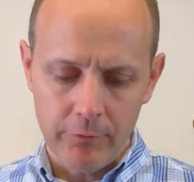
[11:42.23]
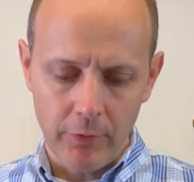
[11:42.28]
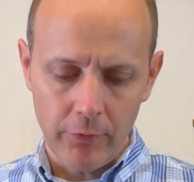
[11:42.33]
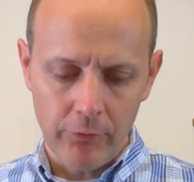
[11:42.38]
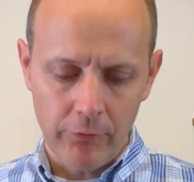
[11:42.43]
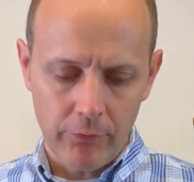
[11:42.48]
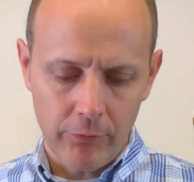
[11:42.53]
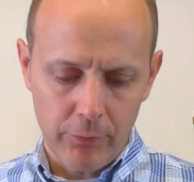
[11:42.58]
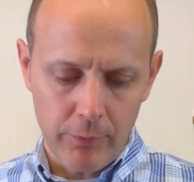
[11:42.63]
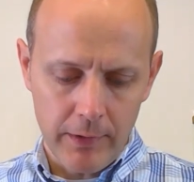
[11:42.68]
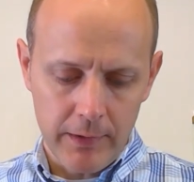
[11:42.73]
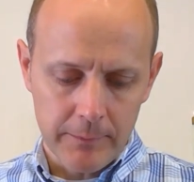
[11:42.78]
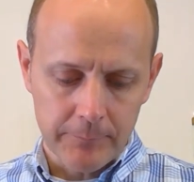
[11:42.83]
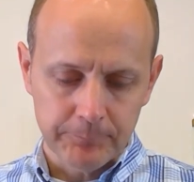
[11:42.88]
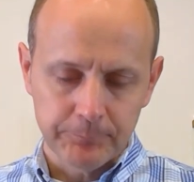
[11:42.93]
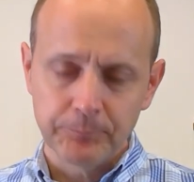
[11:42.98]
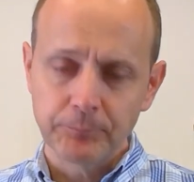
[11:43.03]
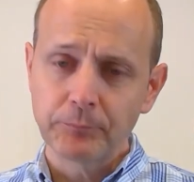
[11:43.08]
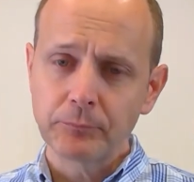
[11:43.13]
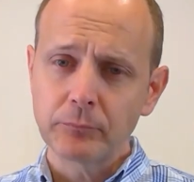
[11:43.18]
Verse 3.
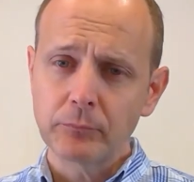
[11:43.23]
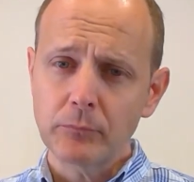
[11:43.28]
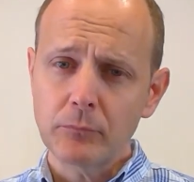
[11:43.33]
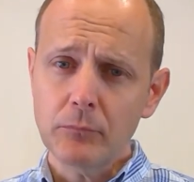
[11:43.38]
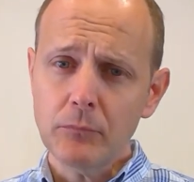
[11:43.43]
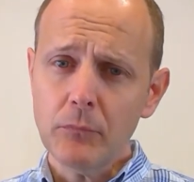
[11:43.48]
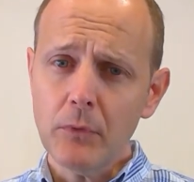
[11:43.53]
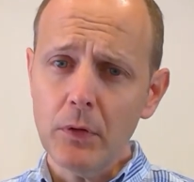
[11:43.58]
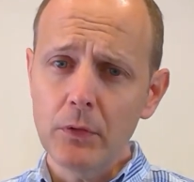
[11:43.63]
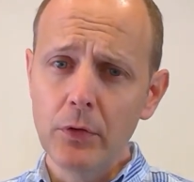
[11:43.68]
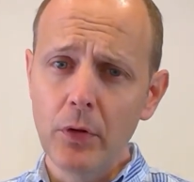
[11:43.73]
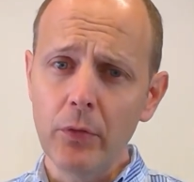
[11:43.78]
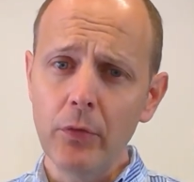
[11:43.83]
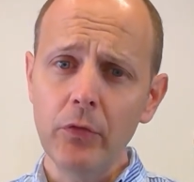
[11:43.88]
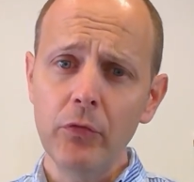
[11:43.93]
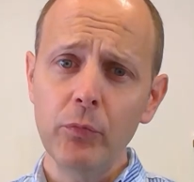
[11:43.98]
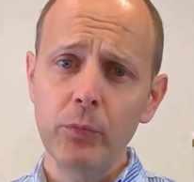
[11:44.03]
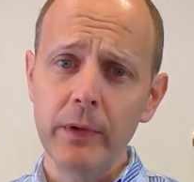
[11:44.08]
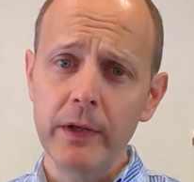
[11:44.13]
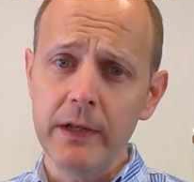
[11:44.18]

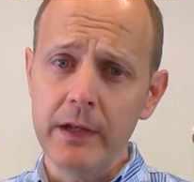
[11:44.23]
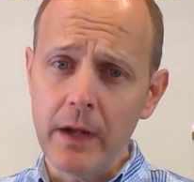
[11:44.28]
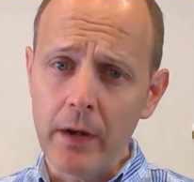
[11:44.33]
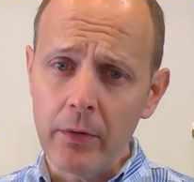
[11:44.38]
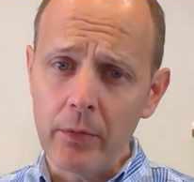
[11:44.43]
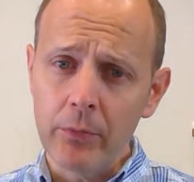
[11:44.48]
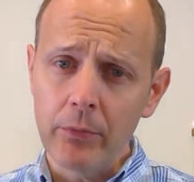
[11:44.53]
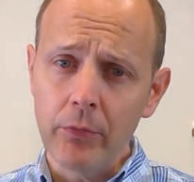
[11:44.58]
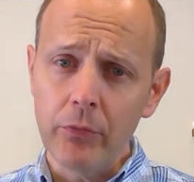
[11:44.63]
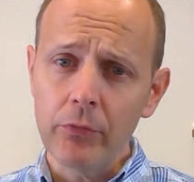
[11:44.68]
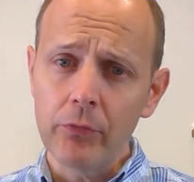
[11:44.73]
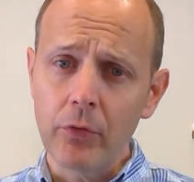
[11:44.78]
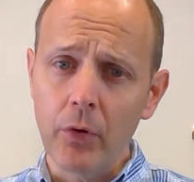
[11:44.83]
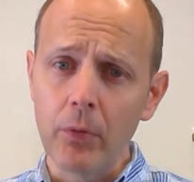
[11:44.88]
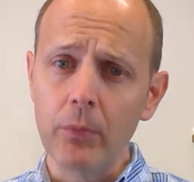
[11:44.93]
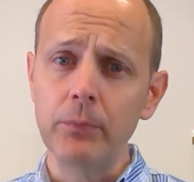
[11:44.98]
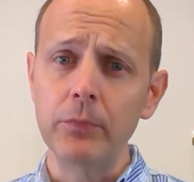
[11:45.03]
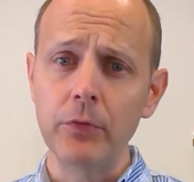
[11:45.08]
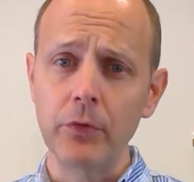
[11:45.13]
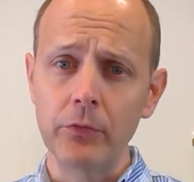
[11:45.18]
Notice we narrow the
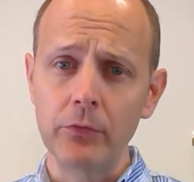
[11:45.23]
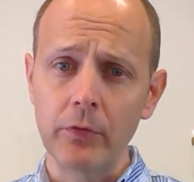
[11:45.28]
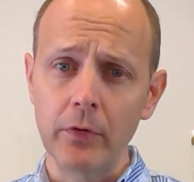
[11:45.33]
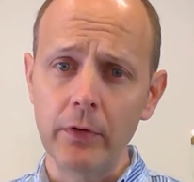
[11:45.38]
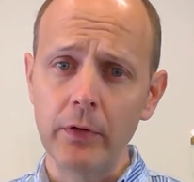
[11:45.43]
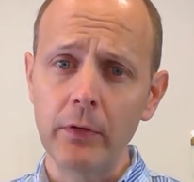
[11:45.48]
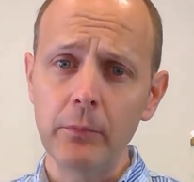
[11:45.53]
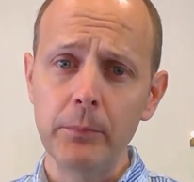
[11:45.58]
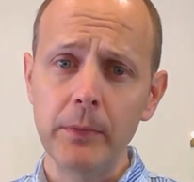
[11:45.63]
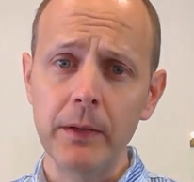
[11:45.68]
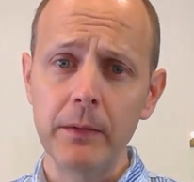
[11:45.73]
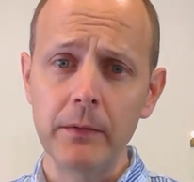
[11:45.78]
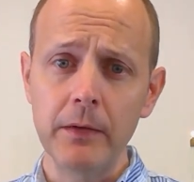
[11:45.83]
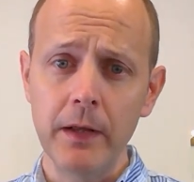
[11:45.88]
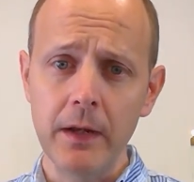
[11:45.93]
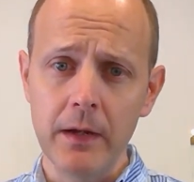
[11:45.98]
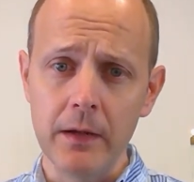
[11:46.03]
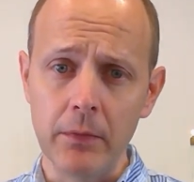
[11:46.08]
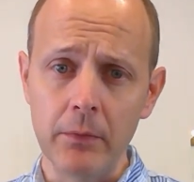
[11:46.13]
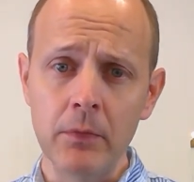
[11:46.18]
scope just a little bit
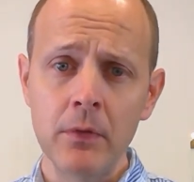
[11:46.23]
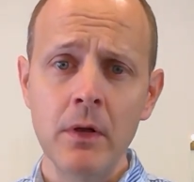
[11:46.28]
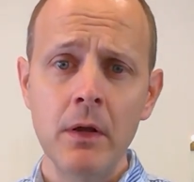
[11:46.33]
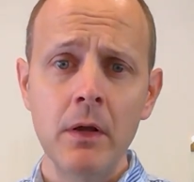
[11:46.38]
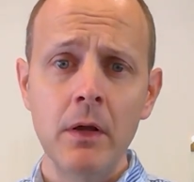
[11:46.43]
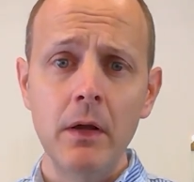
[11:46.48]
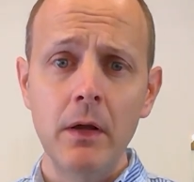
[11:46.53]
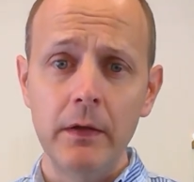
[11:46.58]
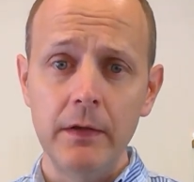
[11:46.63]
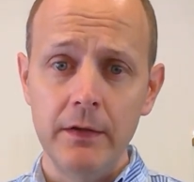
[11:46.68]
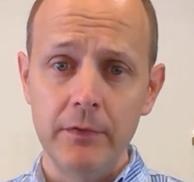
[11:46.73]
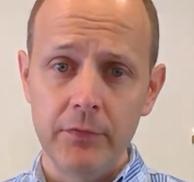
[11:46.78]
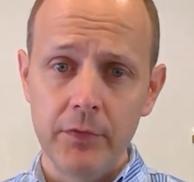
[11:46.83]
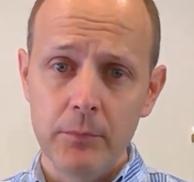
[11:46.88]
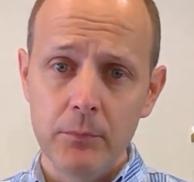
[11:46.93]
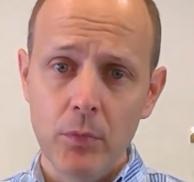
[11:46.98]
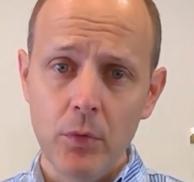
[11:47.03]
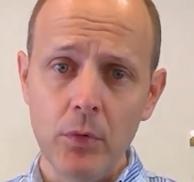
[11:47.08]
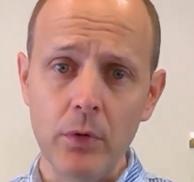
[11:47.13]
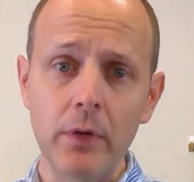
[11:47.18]
now,
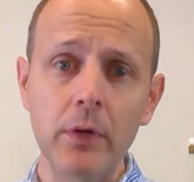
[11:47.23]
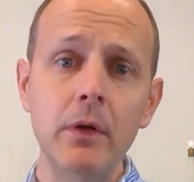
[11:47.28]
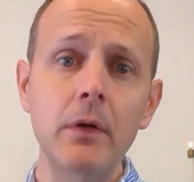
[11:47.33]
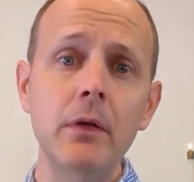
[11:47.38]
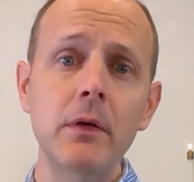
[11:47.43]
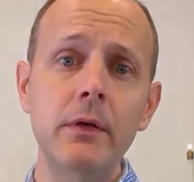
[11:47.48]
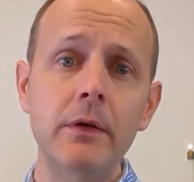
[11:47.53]
even more.